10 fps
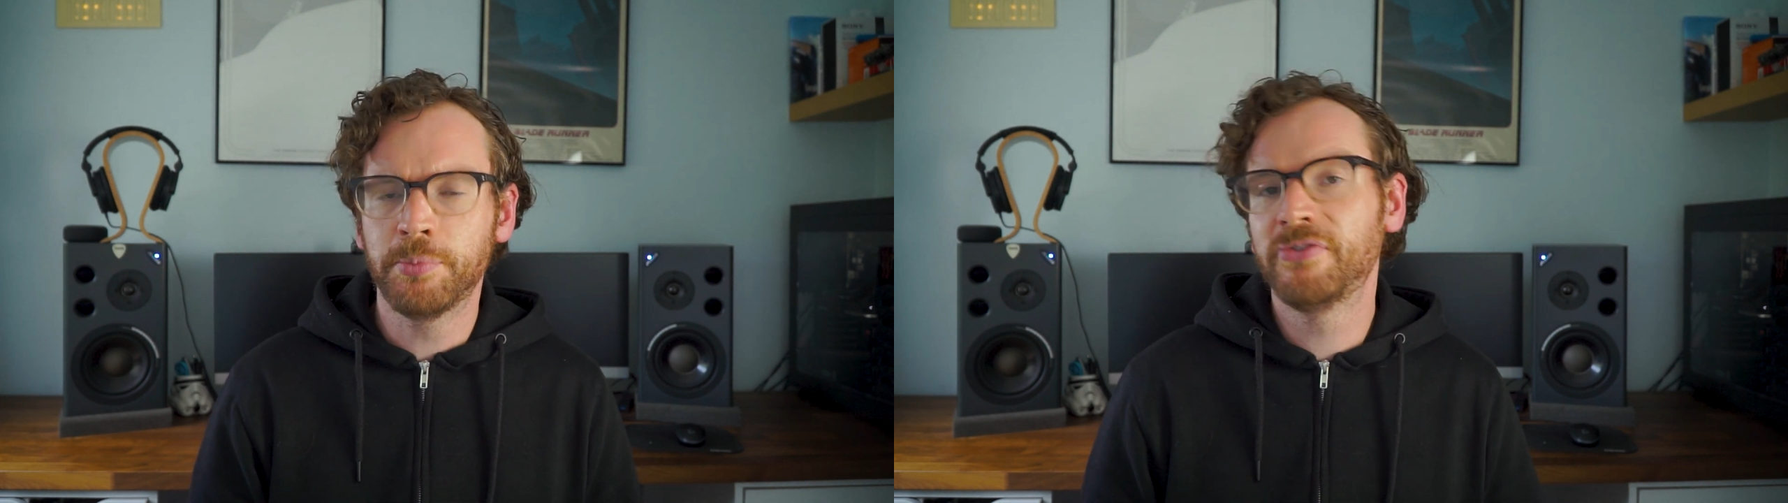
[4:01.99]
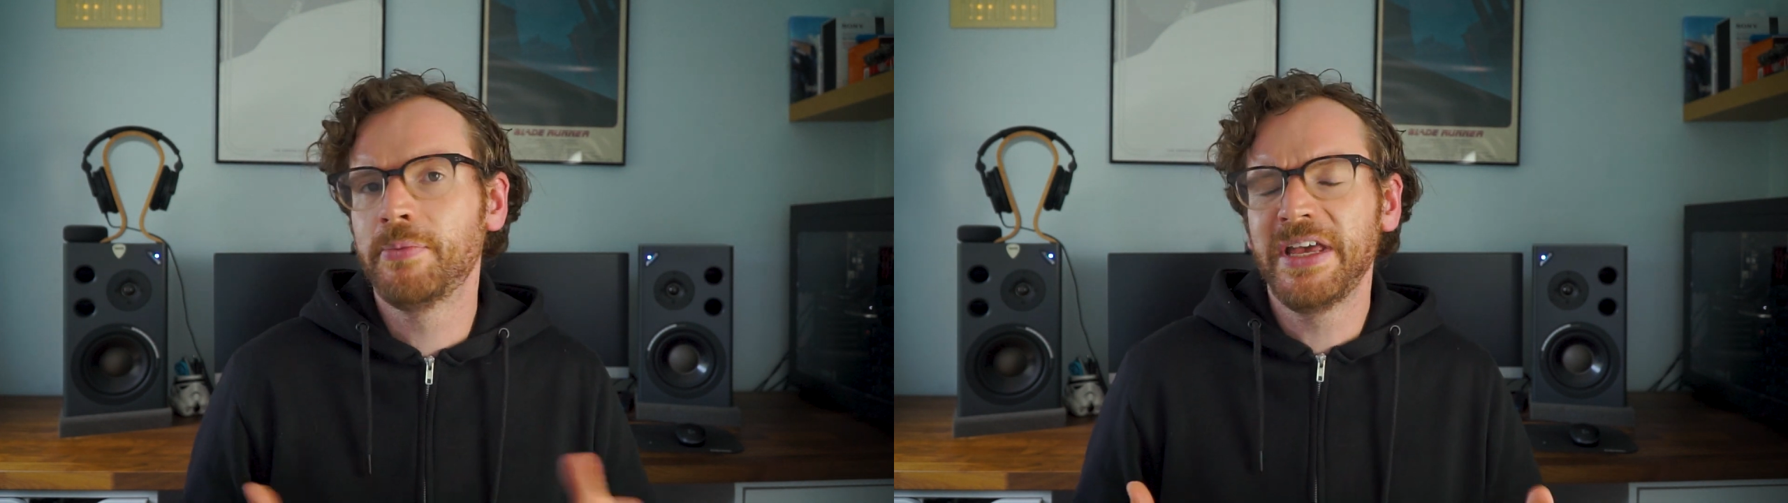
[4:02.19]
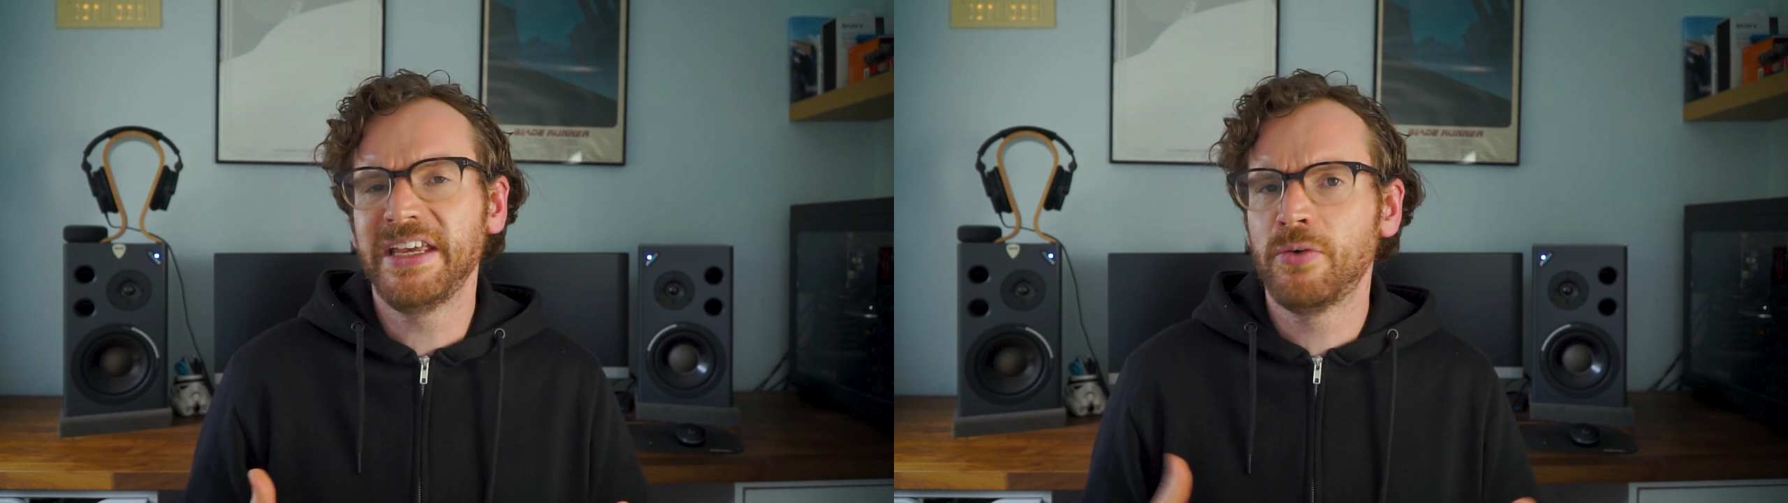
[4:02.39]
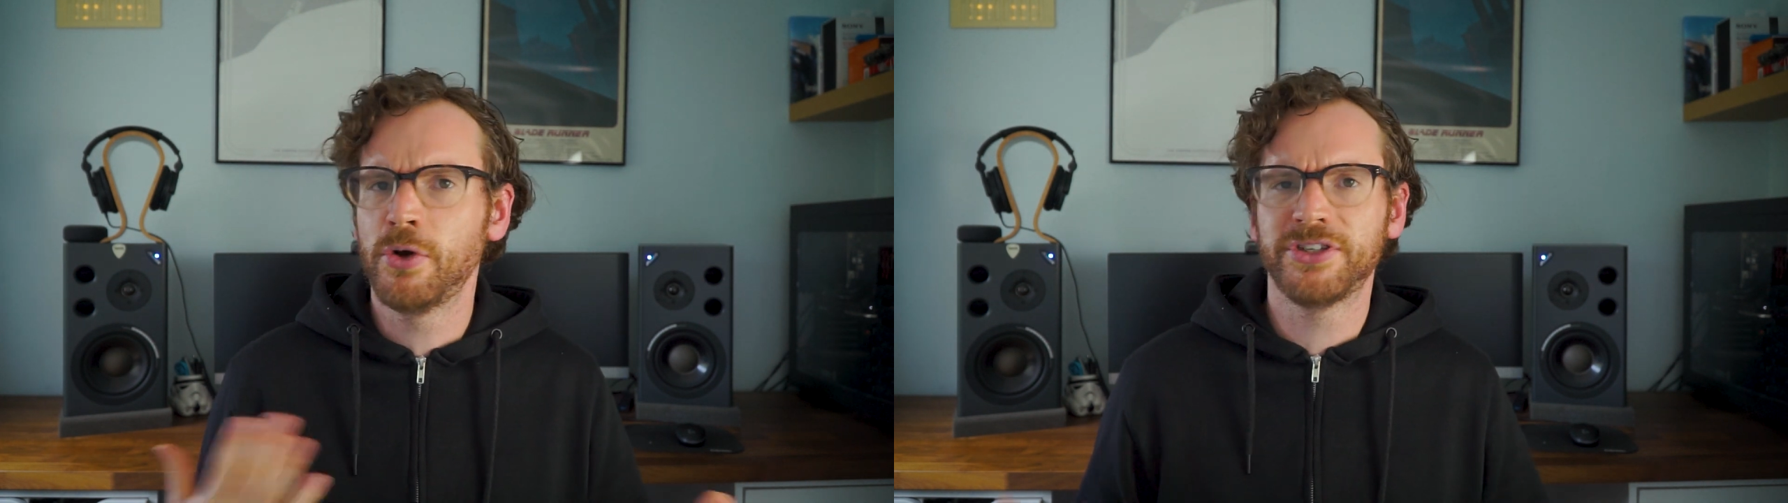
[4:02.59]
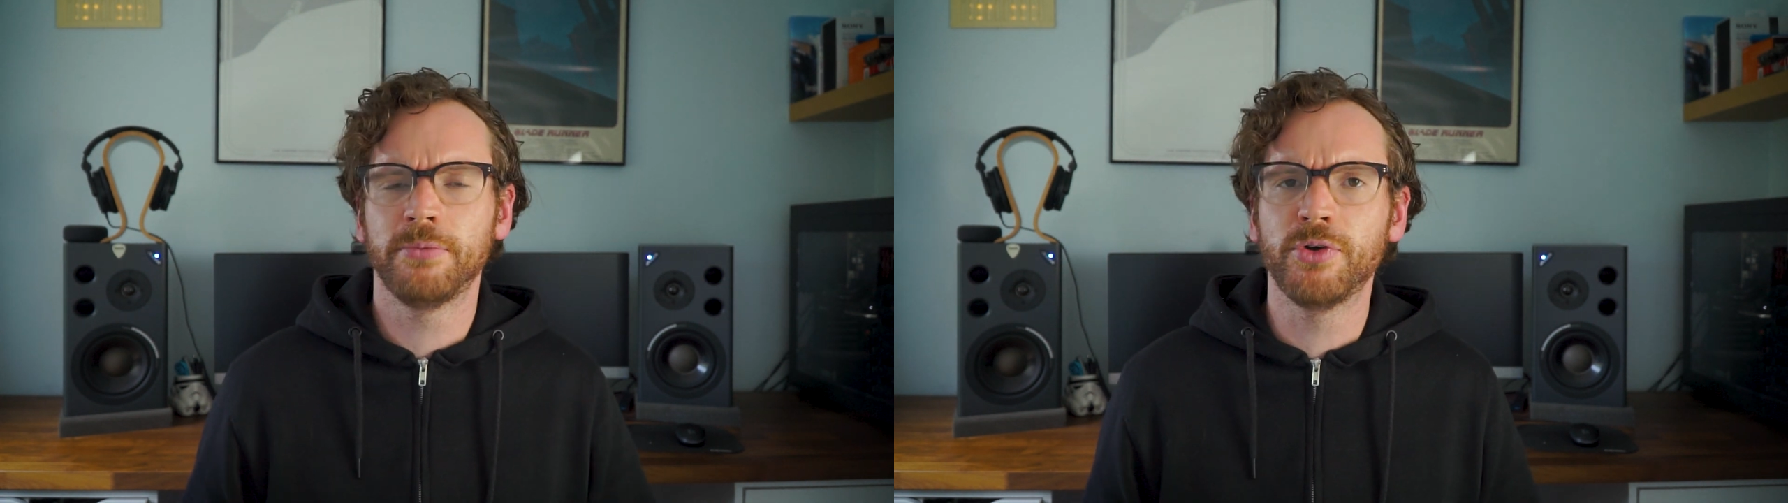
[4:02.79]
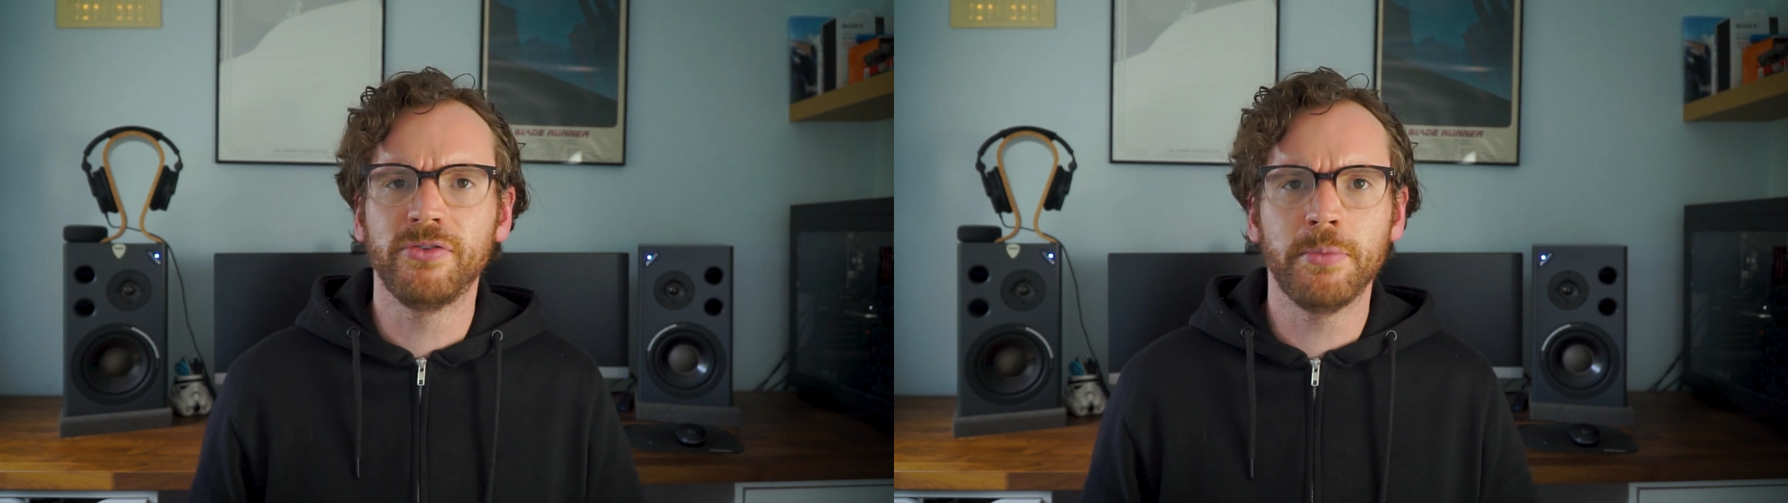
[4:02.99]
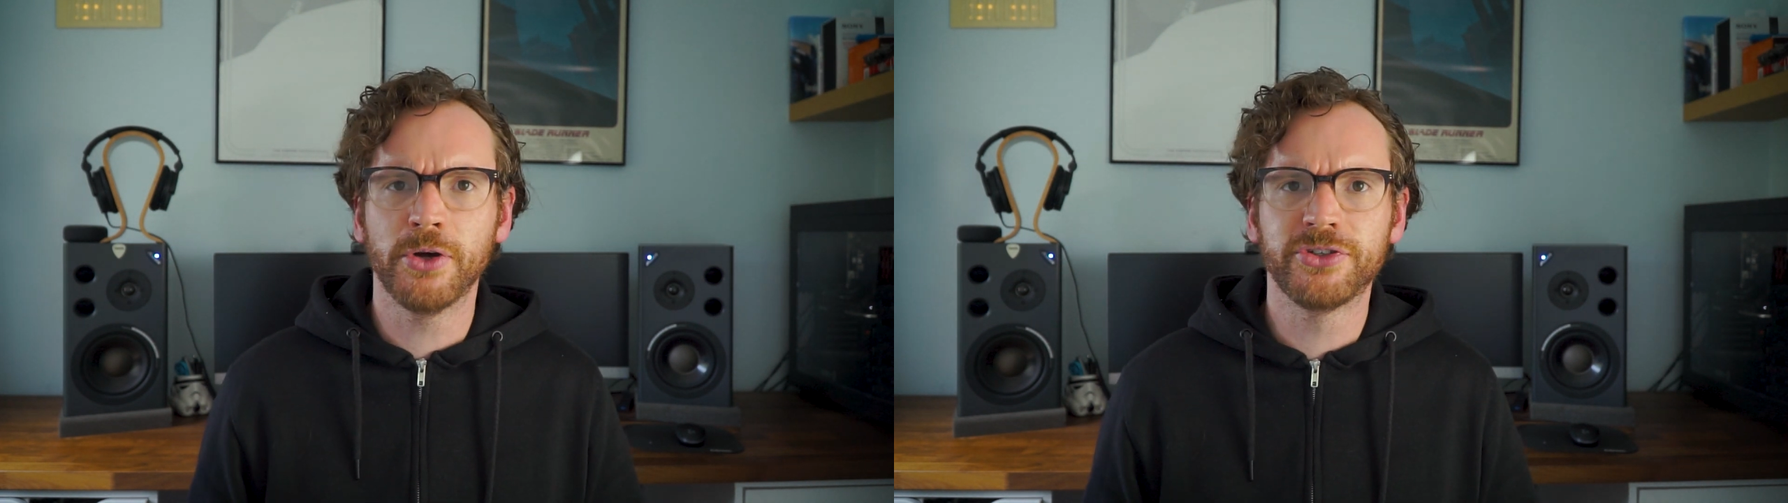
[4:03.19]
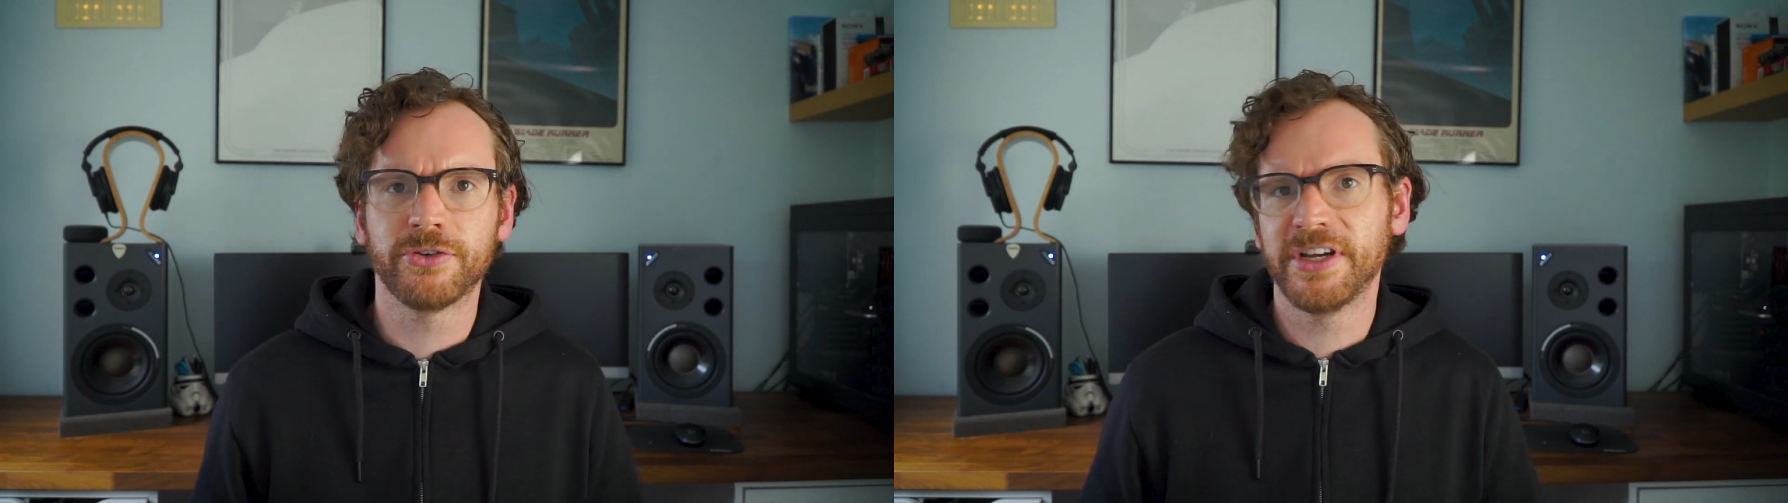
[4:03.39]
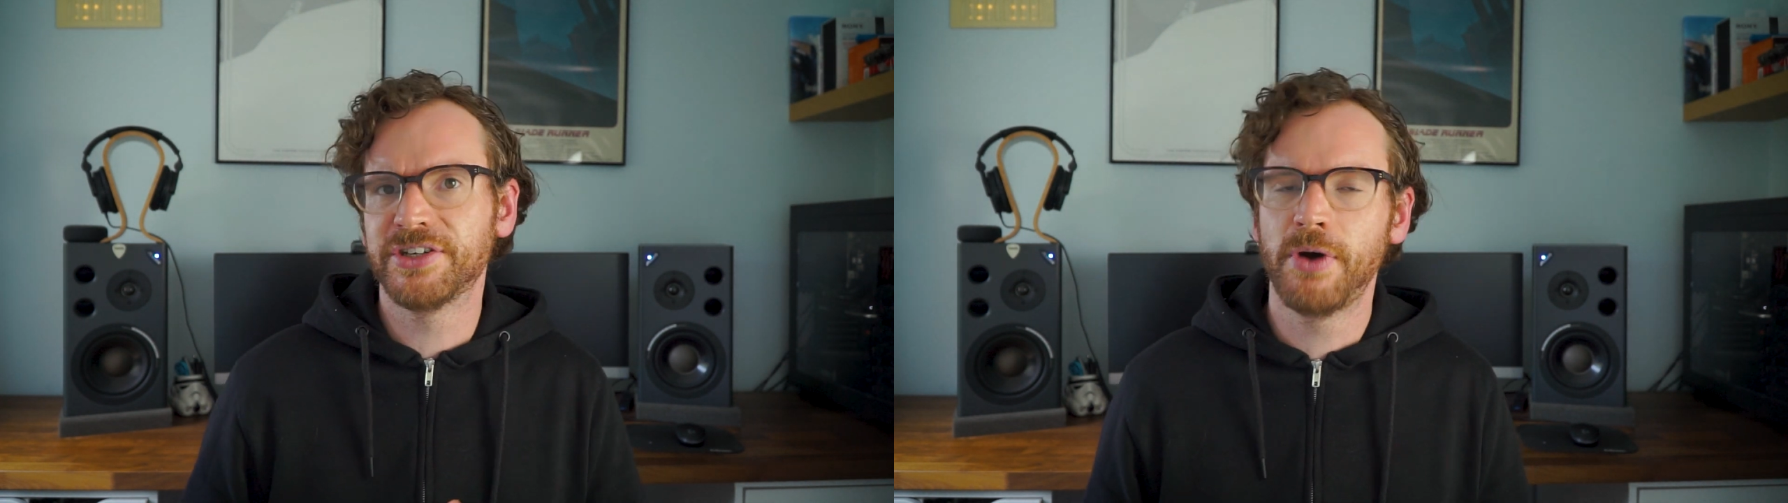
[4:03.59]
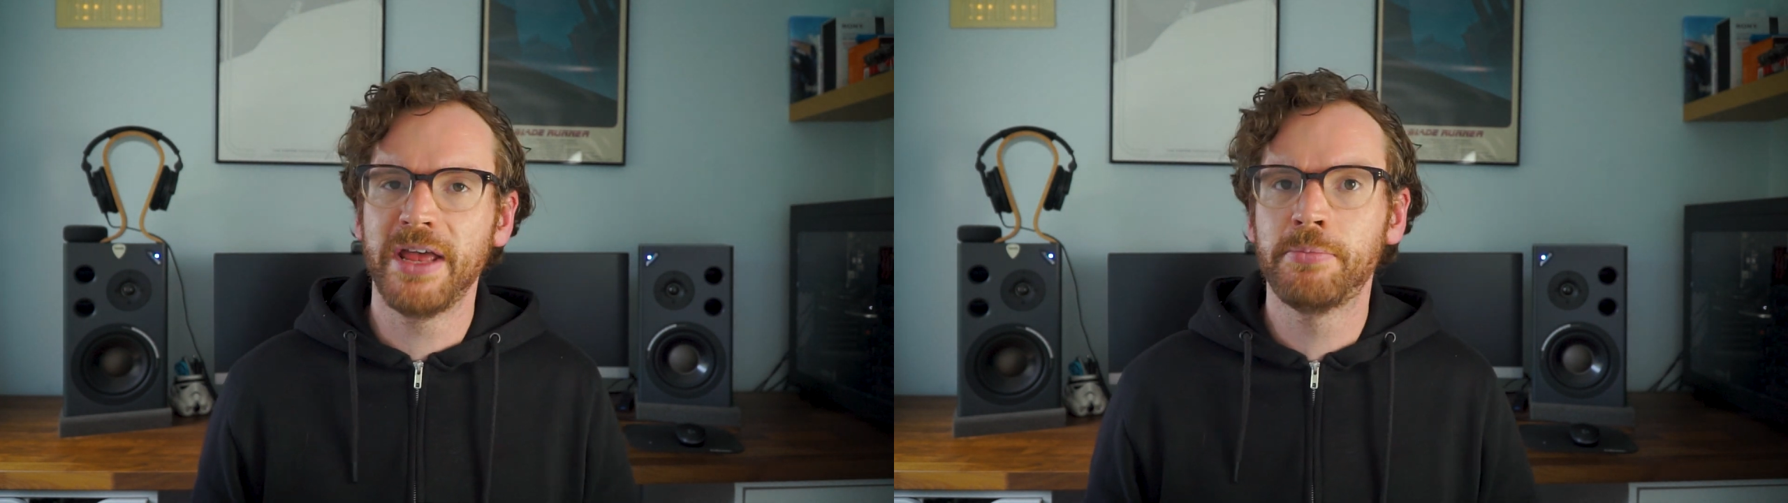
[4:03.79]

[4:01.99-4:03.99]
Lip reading: But for me, it worked on movie mode straight away,